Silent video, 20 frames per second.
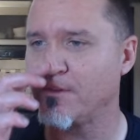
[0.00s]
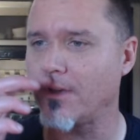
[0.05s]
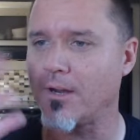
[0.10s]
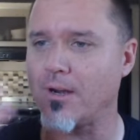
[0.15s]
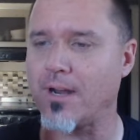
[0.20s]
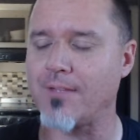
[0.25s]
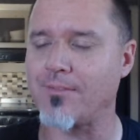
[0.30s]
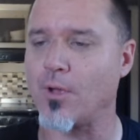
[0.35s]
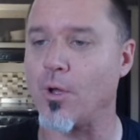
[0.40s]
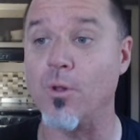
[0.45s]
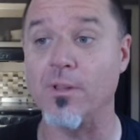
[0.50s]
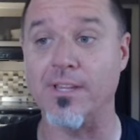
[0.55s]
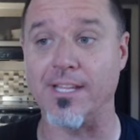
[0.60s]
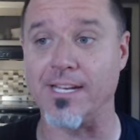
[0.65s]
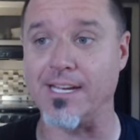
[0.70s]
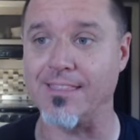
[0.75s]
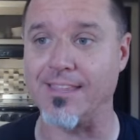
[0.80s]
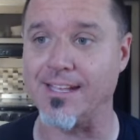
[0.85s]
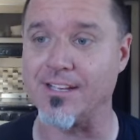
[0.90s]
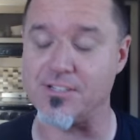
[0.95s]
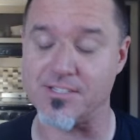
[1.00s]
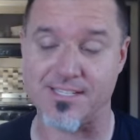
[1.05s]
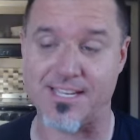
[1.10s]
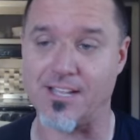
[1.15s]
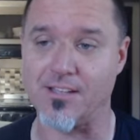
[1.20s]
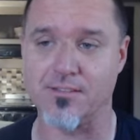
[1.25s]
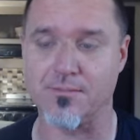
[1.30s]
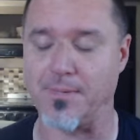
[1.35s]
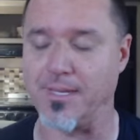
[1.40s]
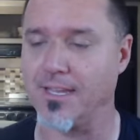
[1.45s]
So I don't have to hold anything; it just
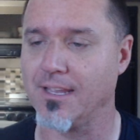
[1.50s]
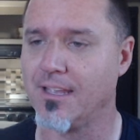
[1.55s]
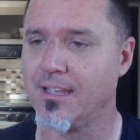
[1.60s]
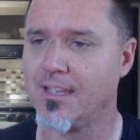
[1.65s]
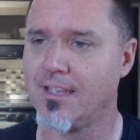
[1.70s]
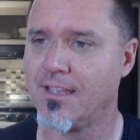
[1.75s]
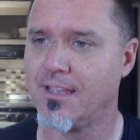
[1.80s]
tells me.